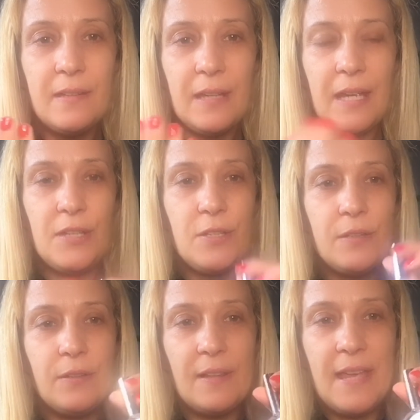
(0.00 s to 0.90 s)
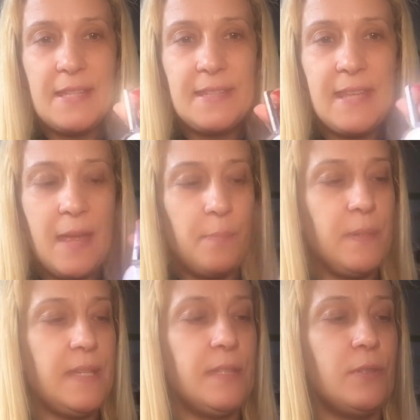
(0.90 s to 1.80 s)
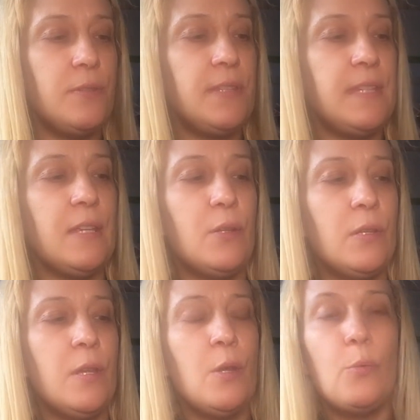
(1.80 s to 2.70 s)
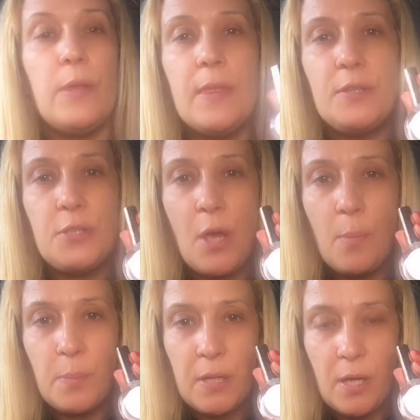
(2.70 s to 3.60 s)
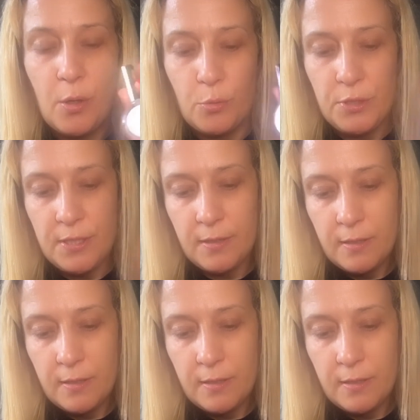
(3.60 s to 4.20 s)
and the last step is to seal with the top coat.